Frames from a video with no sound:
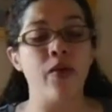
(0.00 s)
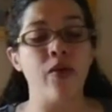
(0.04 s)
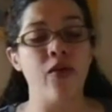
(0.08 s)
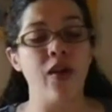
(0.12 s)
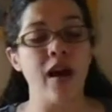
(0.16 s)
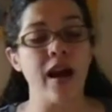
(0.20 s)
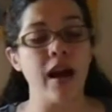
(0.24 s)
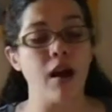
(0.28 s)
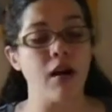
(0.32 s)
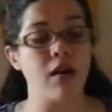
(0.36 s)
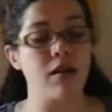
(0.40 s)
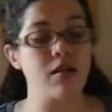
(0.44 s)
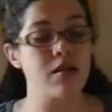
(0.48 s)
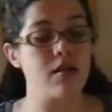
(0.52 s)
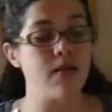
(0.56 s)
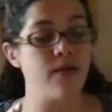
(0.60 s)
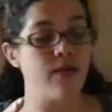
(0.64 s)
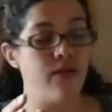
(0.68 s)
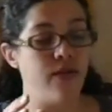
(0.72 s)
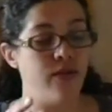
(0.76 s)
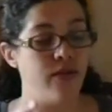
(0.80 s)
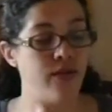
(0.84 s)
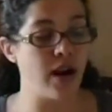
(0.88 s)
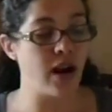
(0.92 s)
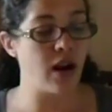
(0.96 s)
They are
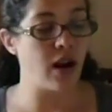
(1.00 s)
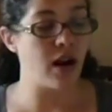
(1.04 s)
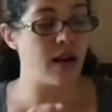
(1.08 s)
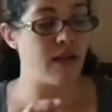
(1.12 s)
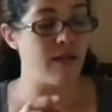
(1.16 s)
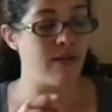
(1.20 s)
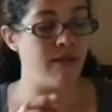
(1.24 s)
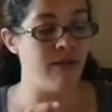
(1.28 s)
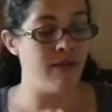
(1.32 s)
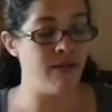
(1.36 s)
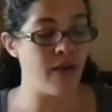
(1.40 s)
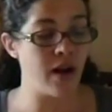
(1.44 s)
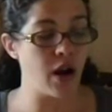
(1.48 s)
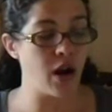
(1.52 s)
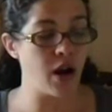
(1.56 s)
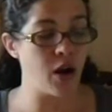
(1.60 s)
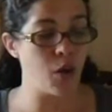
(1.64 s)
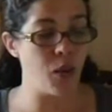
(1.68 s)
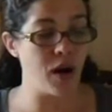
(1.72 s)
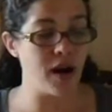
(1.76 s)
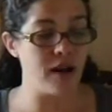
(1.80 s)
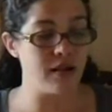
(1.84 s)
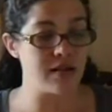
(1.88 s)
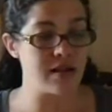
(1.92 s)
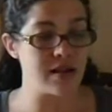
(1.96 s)
very
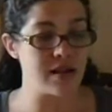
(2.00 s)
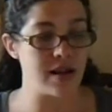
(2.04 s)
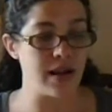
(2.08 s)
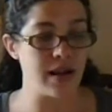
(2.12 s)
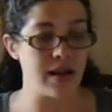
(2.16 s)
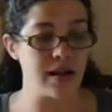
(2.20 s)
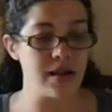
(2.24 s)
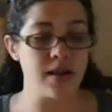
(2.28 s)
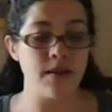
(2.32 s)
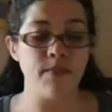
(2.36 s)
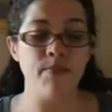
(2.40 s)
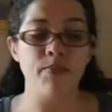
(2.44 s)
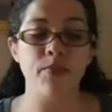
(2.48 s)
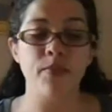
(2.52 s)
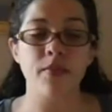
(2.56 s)
well designed,